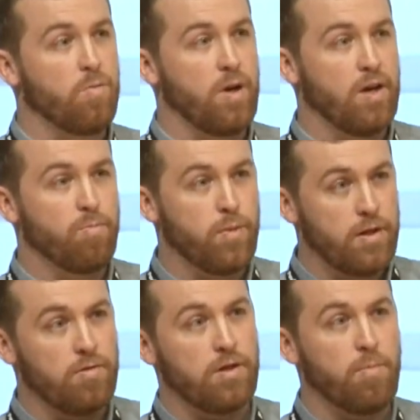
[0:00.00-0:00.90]
We can
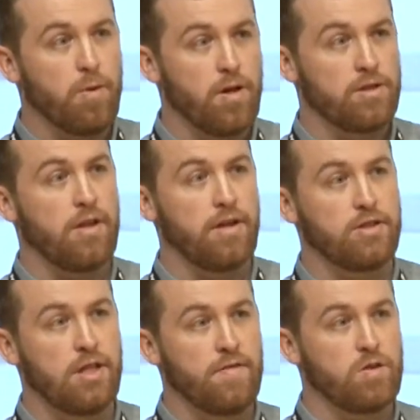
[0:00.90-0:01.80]
build a personalized
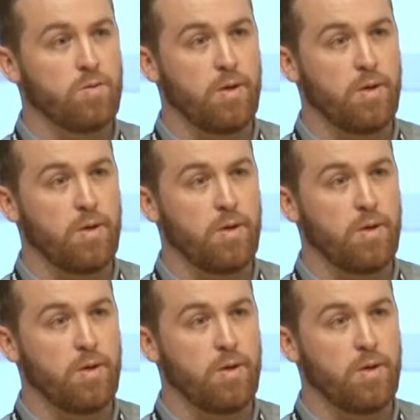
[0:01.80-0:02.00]
service for